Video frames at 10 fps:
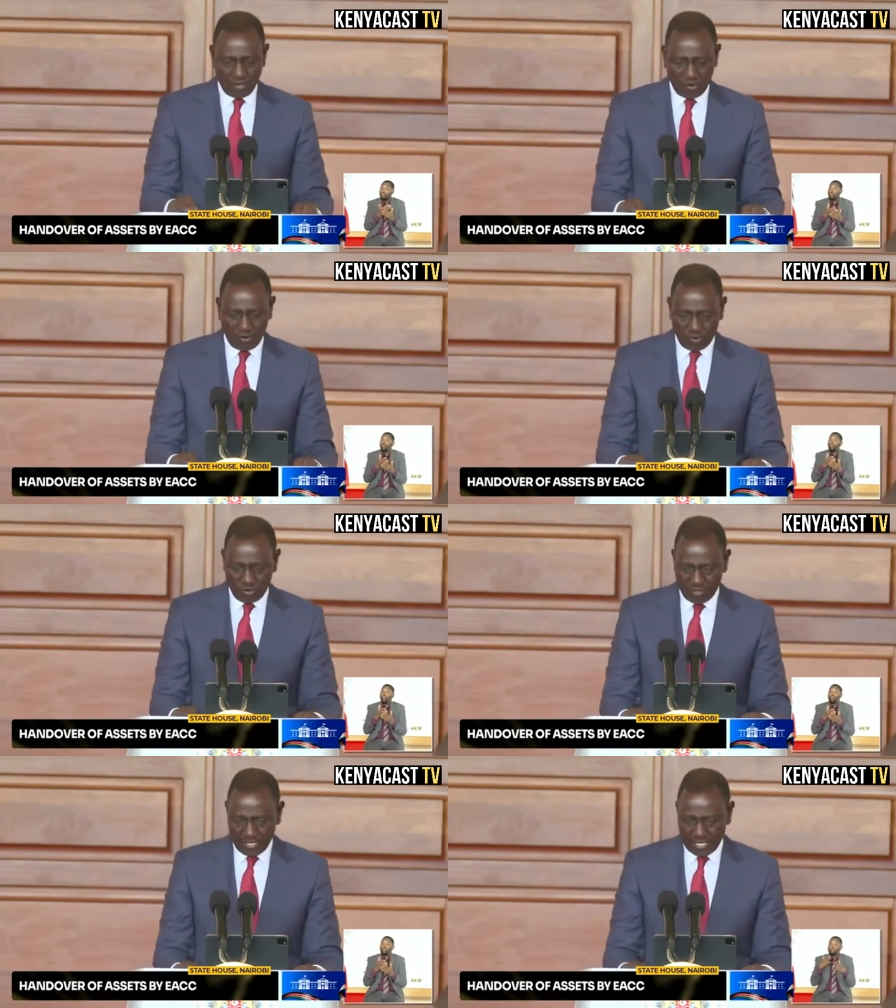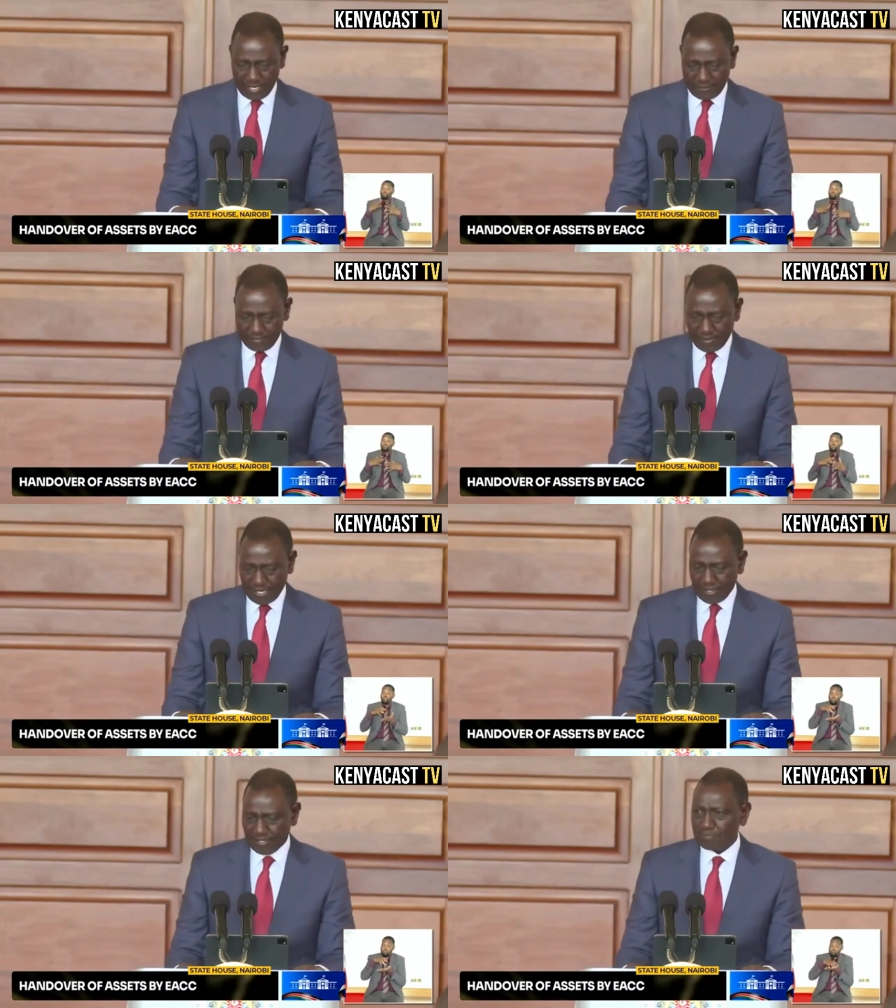all the uh,
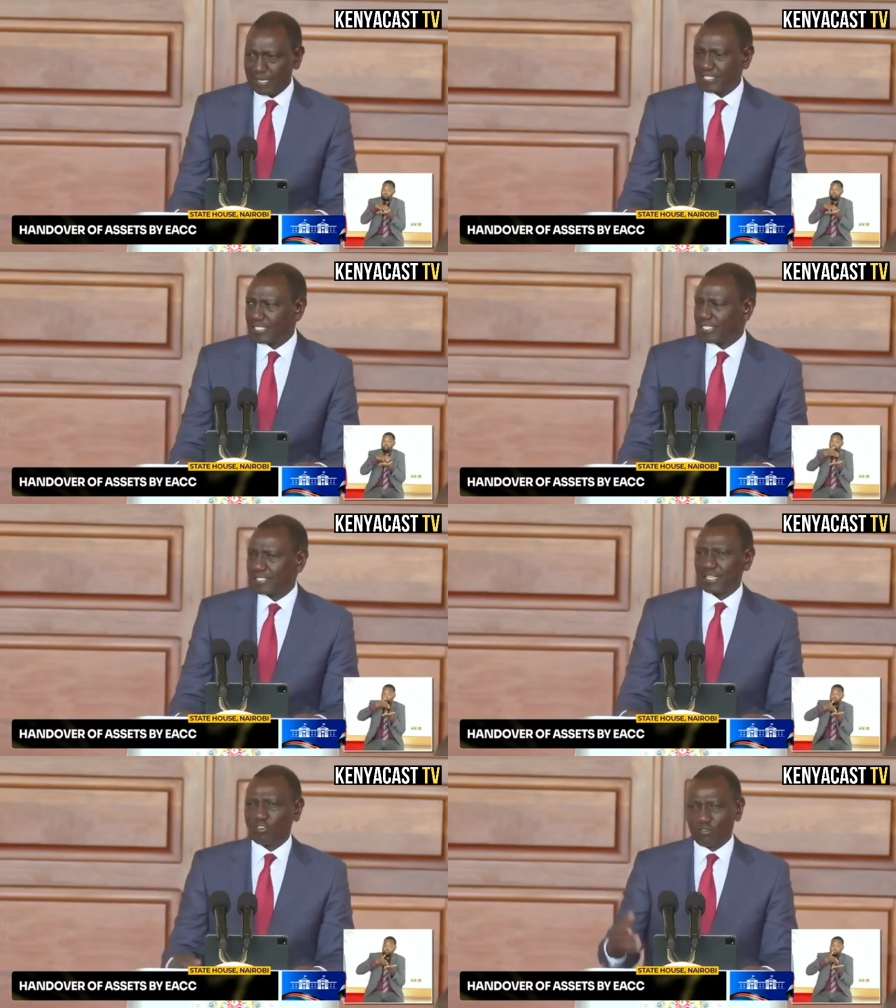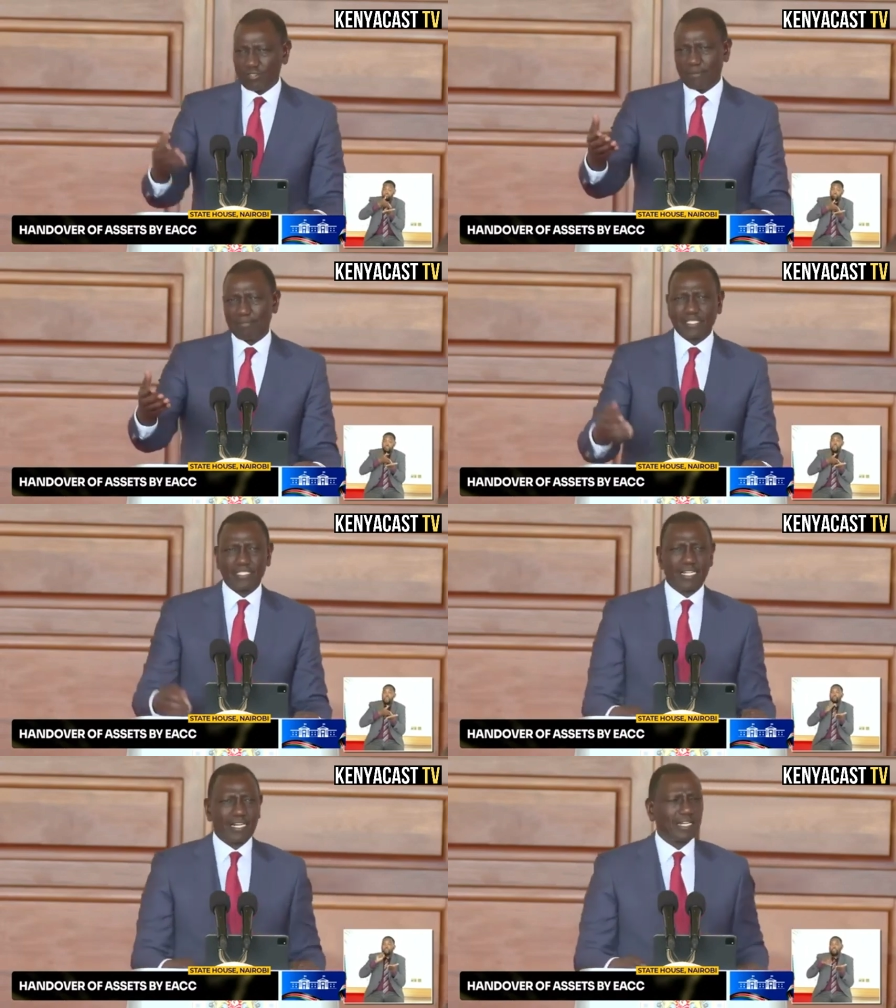expenses and all the
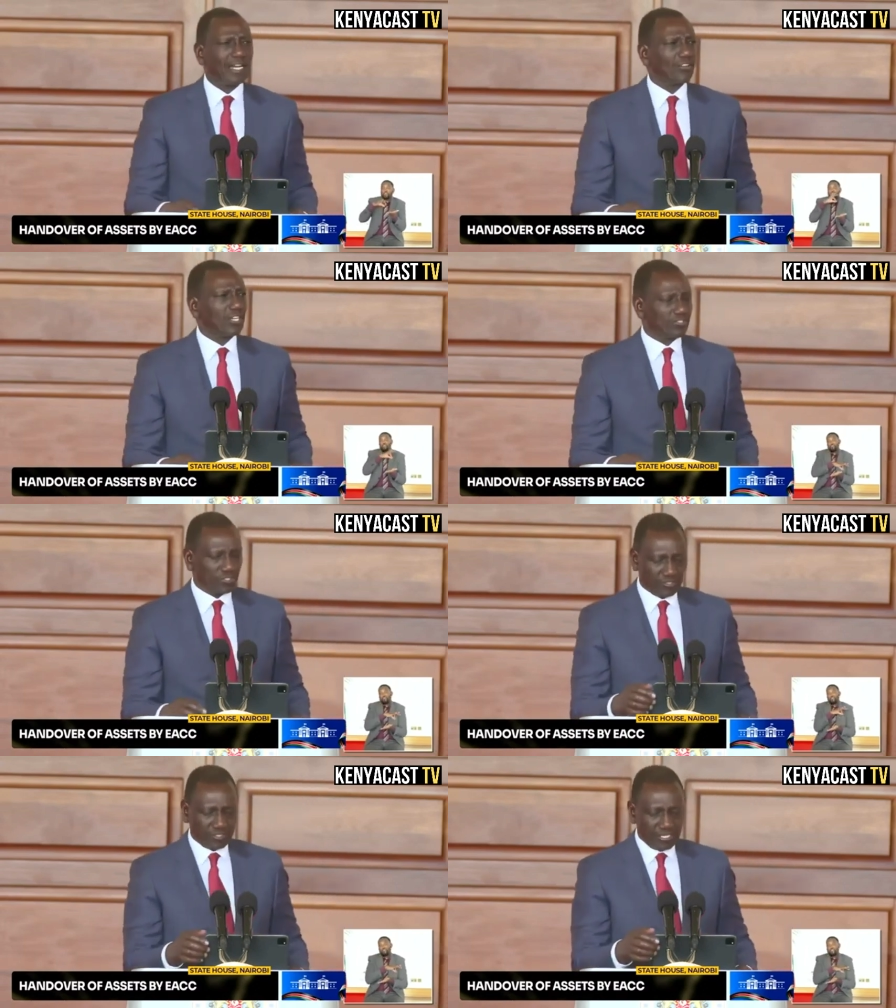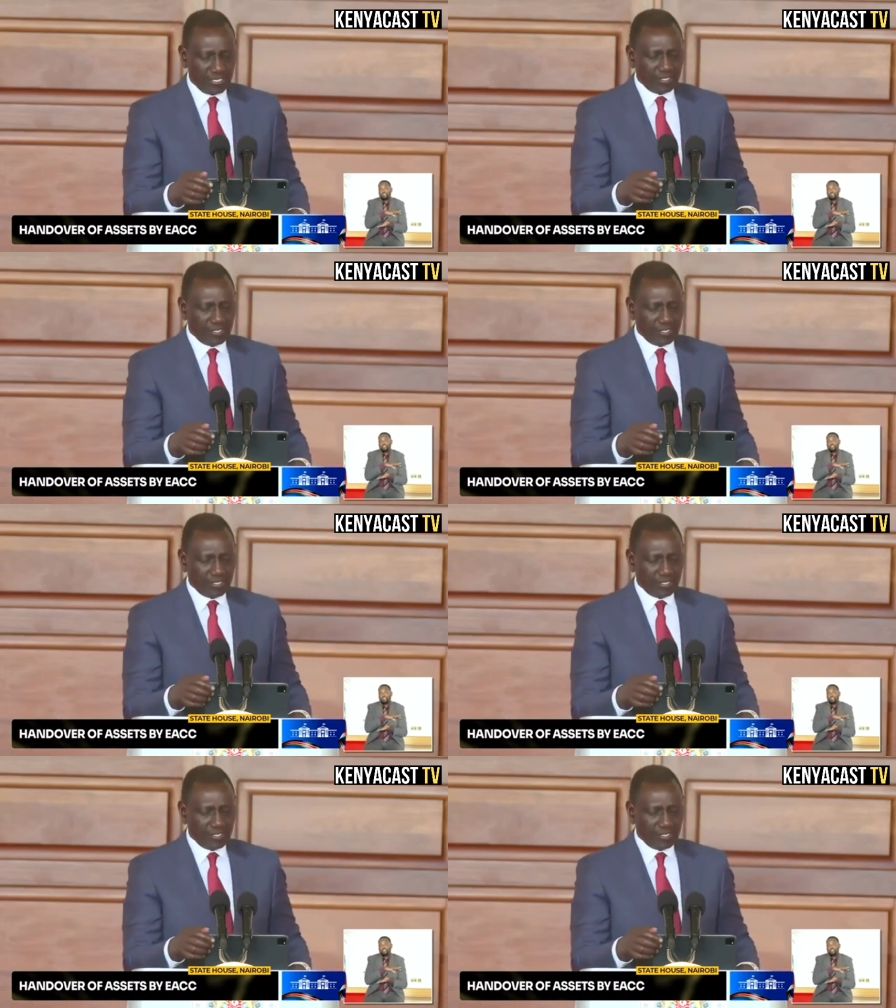budgetary allocations